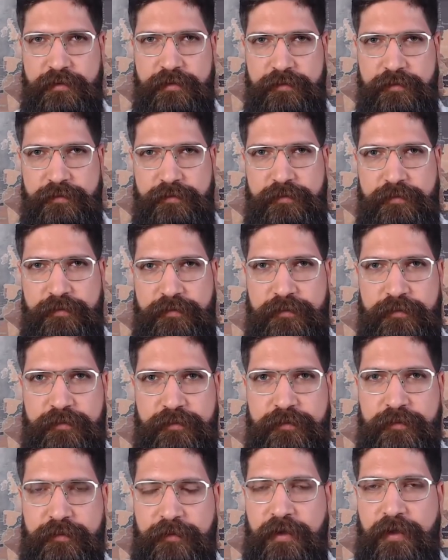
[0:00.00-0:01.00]
right?
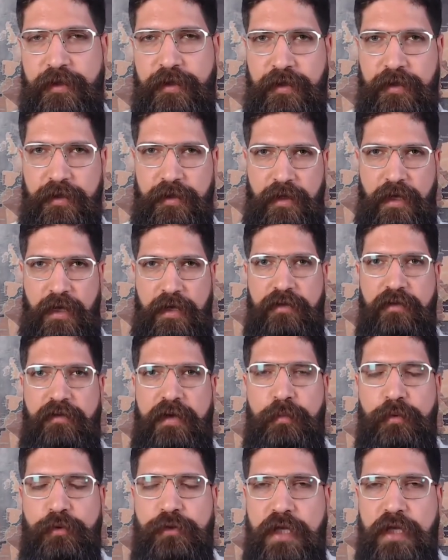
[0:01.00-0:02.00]
And the
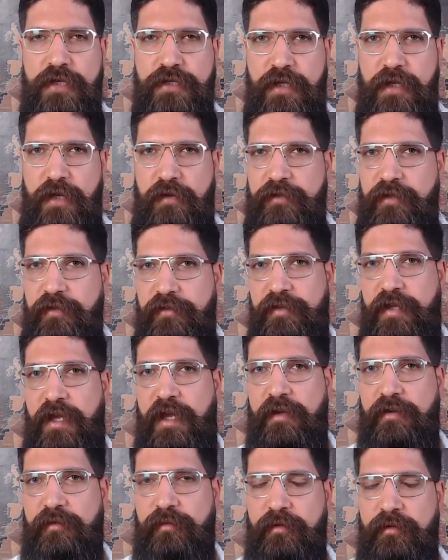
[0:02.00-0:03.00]
reputation of these
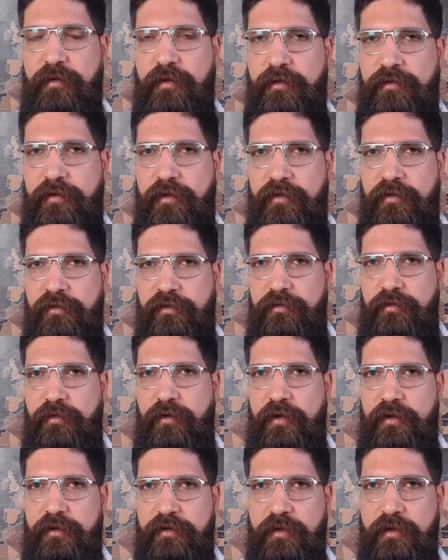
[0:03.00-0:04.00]
tanks were also
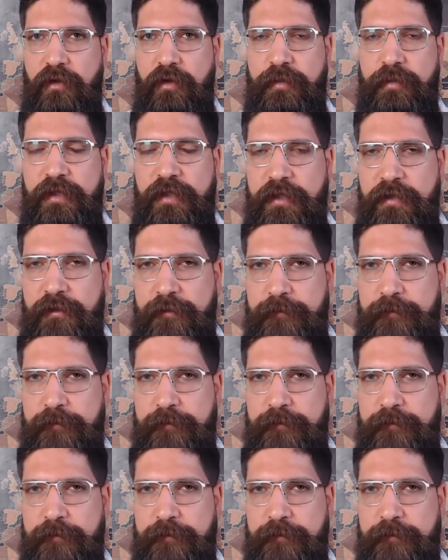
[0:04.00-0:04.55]
destroyed globally.